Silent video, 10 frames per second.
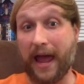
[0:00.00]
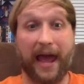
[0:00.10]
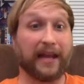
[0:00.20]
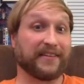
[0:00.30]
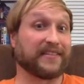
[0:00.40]

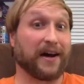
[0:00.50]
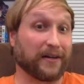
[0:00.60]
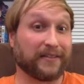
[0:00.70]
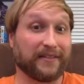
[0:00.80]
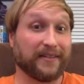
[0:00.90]
And it
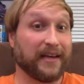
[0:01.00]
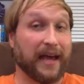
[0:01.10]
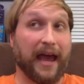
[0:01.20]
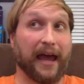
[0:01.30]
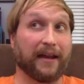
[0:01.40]
sucked.
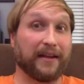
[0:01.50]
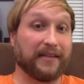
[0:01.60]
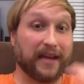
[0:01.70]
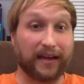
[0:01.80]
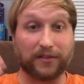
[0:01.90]
And
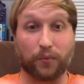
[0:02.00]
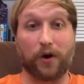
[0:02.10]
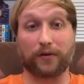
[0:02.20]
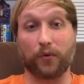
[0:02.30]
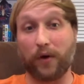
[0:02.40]
Gens
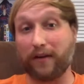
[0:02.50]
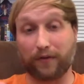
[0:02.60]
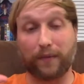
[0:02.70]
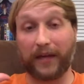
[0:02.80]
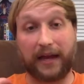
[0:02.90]
walked away
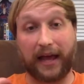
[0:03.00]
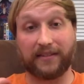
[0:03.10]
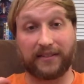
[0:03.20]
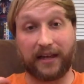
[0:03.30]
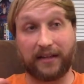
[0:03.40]
from it
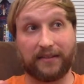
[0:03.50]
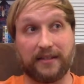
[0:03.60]
and said,